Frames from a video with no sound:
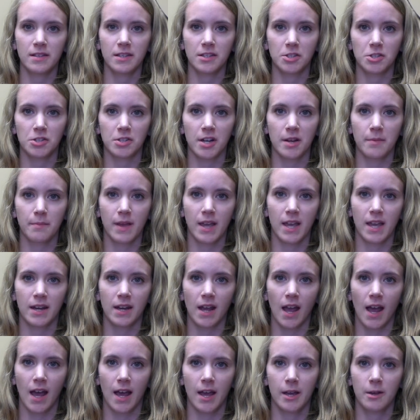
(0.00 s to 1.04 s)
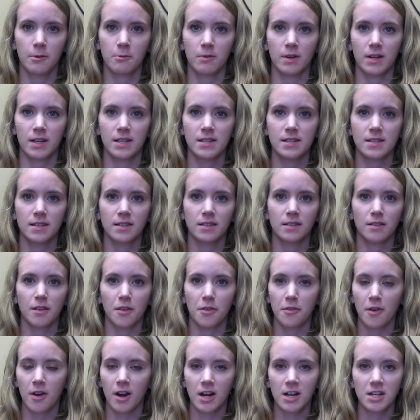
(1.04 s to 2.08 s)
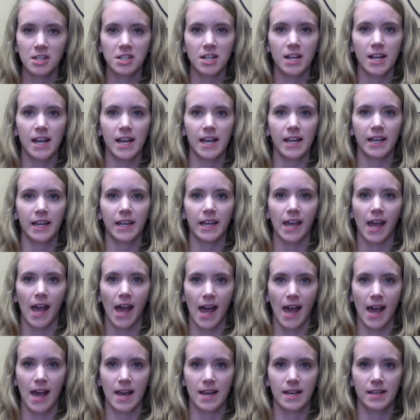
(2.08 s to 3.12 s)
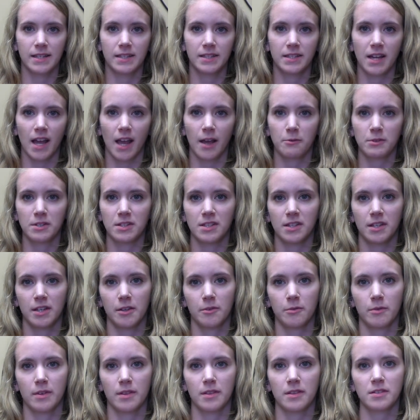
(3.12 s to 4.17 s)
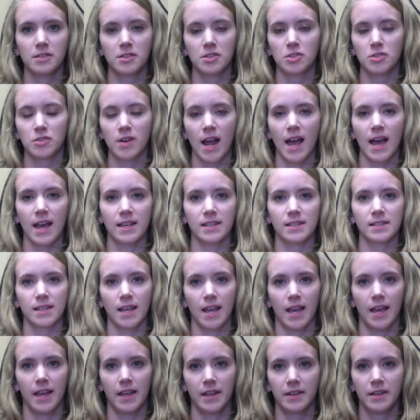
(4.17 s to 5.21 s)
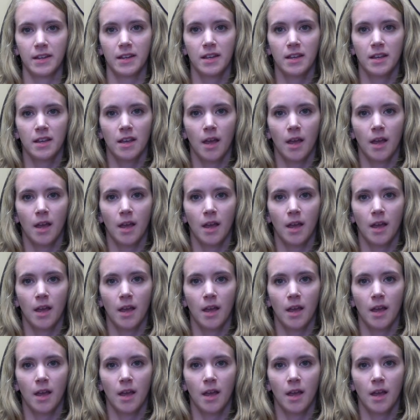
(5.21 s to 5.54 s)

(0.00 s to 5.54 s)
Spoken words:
this treatment, I was lethargic and I was dealing with stress and